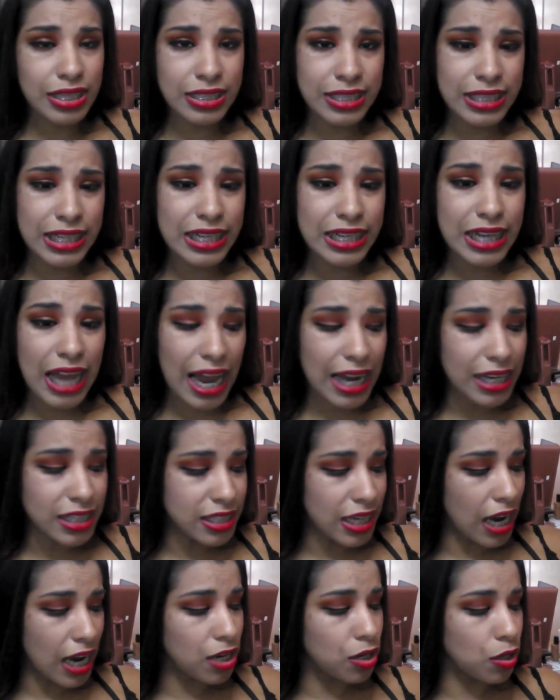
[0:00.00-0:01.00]
the
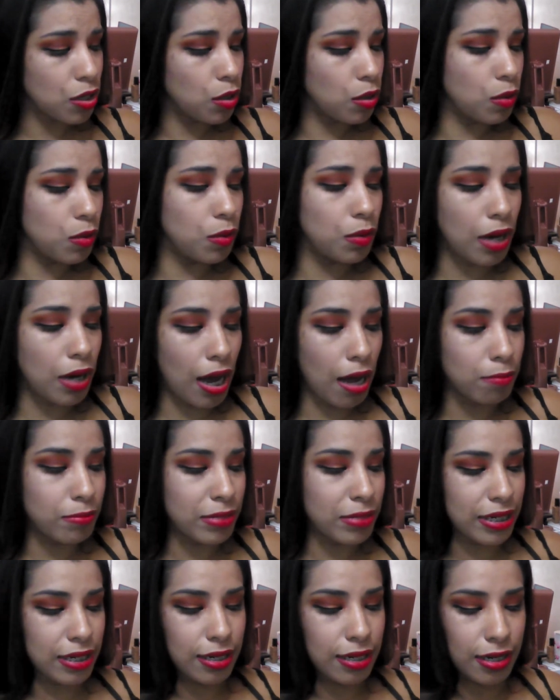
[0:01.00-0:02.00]
eyeshadow, I
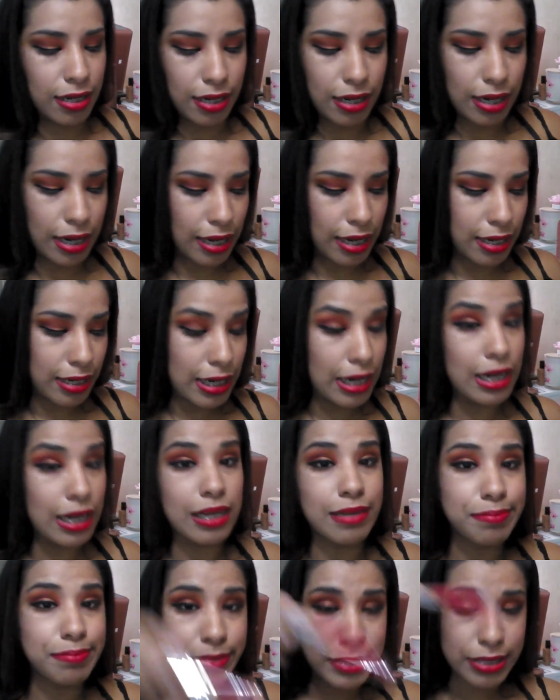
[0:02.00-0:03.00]
mean, and the
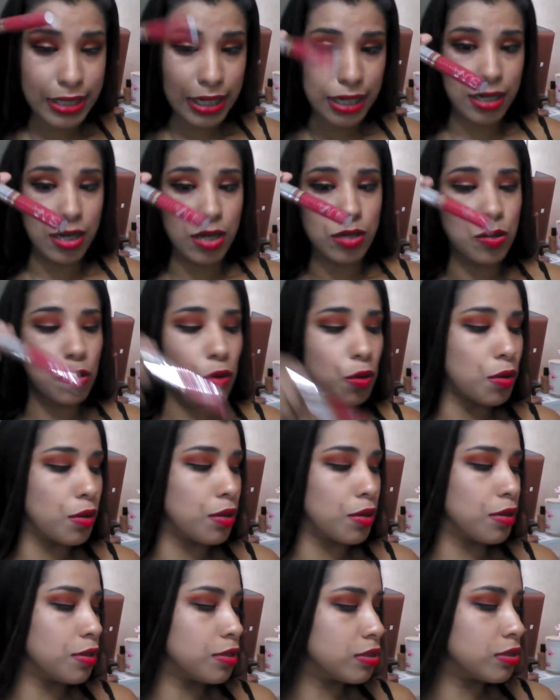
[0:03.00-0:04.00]
lipstick, of
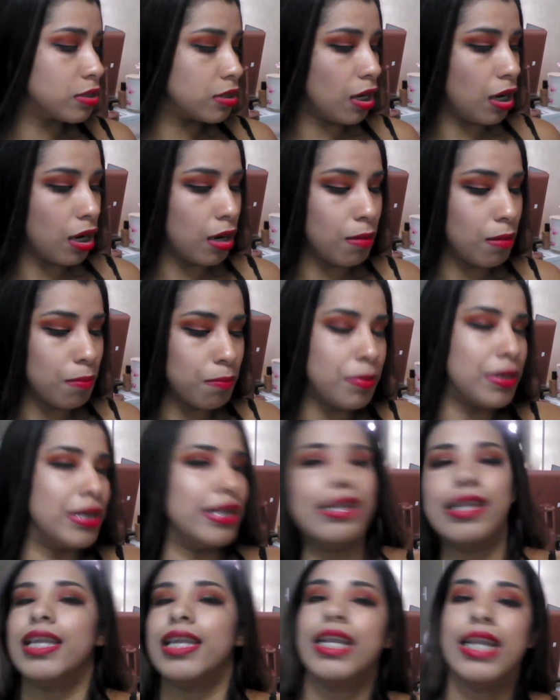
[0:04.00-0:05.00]
course. Um,
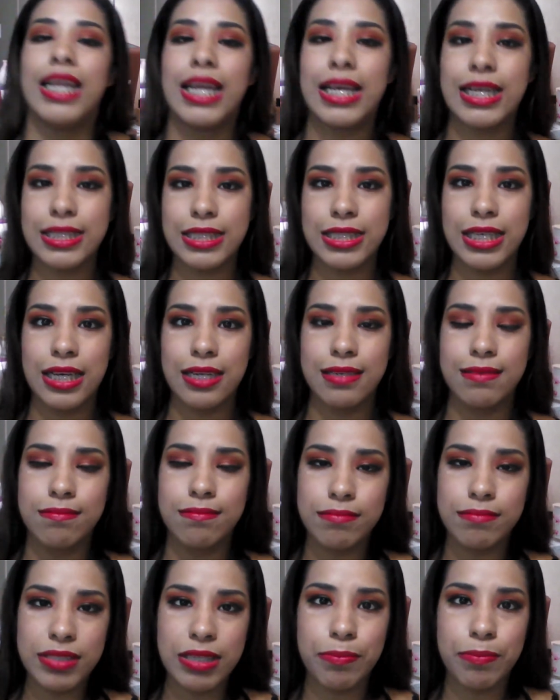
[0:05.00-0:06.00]
but like I said,
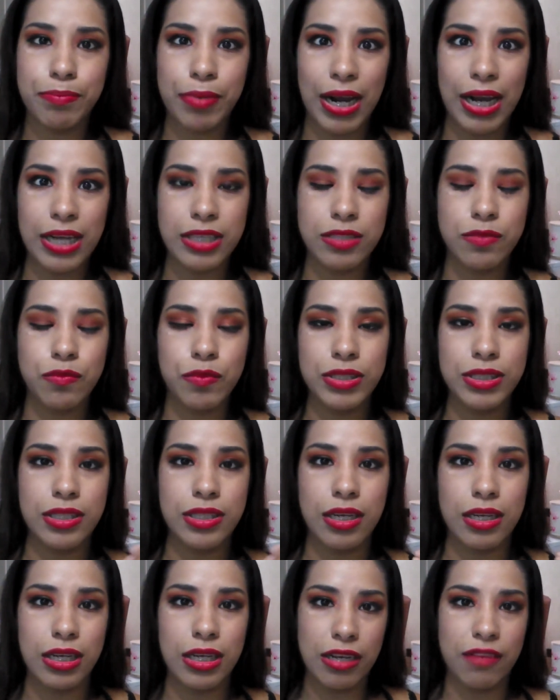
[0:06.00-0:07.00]
the price was
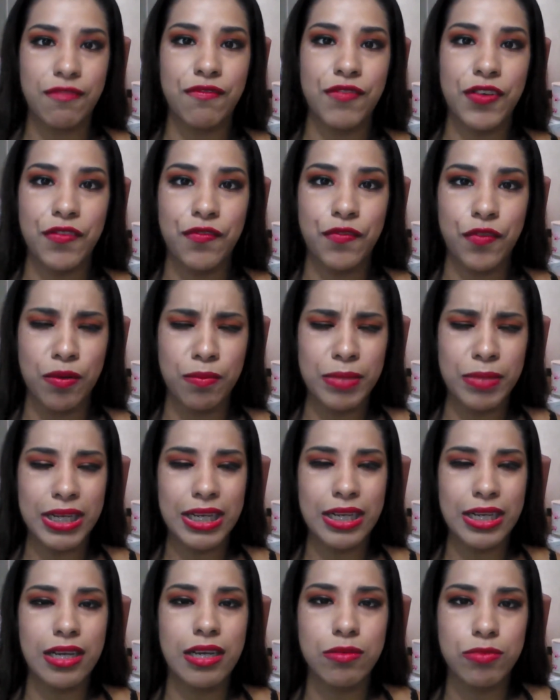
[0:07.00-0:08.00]
a issue for
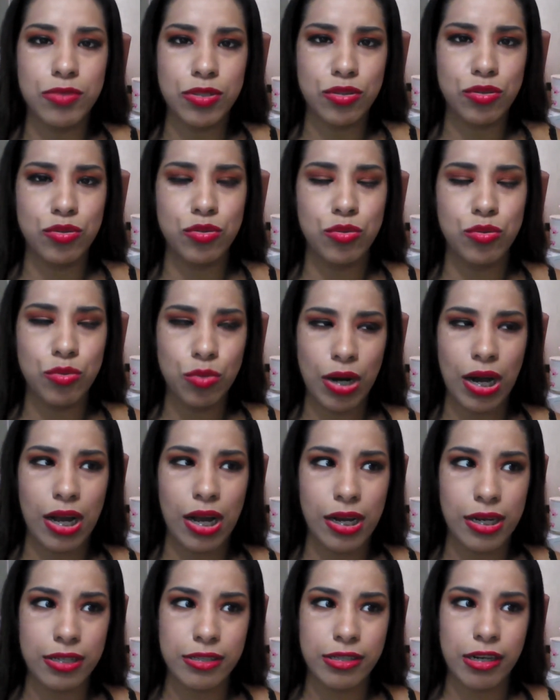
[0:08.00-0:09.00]
me. It was too
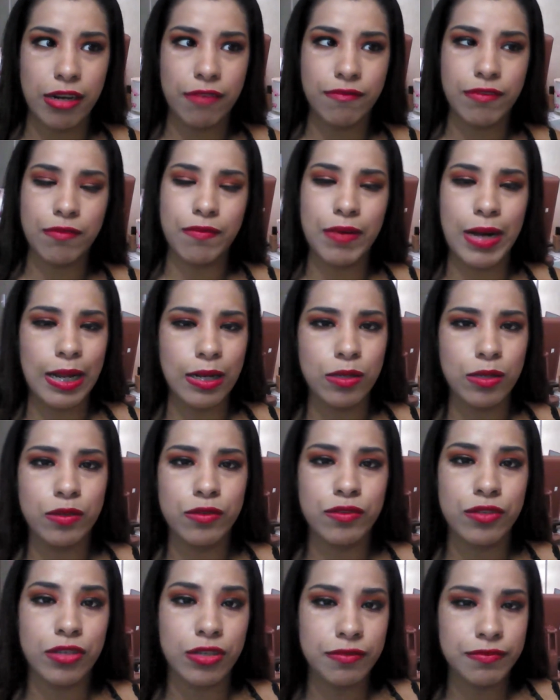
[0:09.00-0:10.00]
high of a value
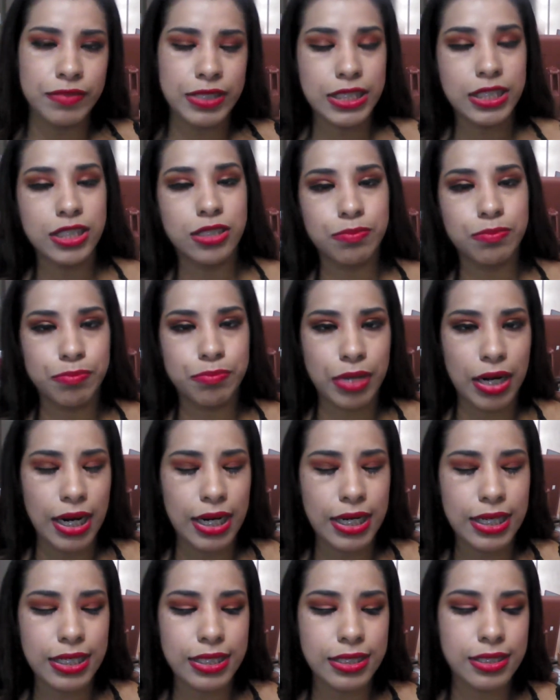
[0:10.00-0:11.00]
of each
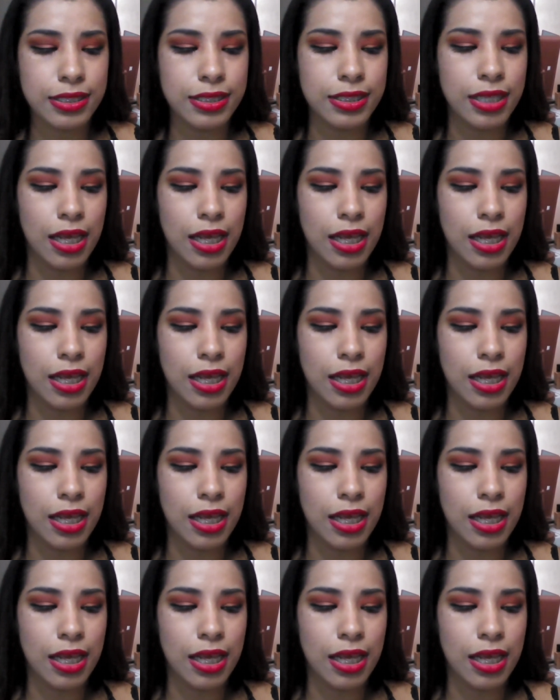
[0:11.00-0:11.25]
price